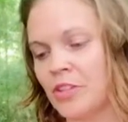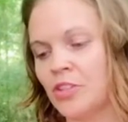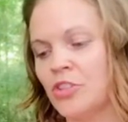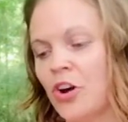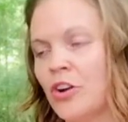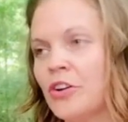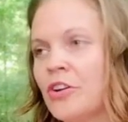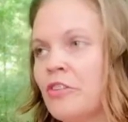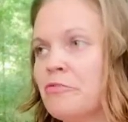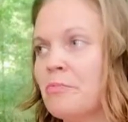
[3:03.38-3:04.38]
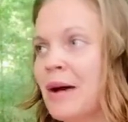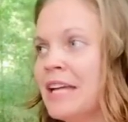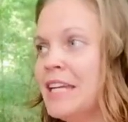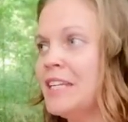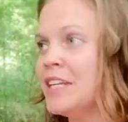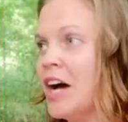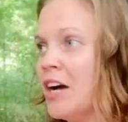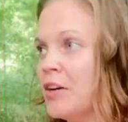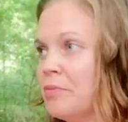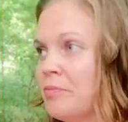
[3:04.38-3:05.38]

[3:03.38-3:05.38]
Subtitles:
daughter of mighty time,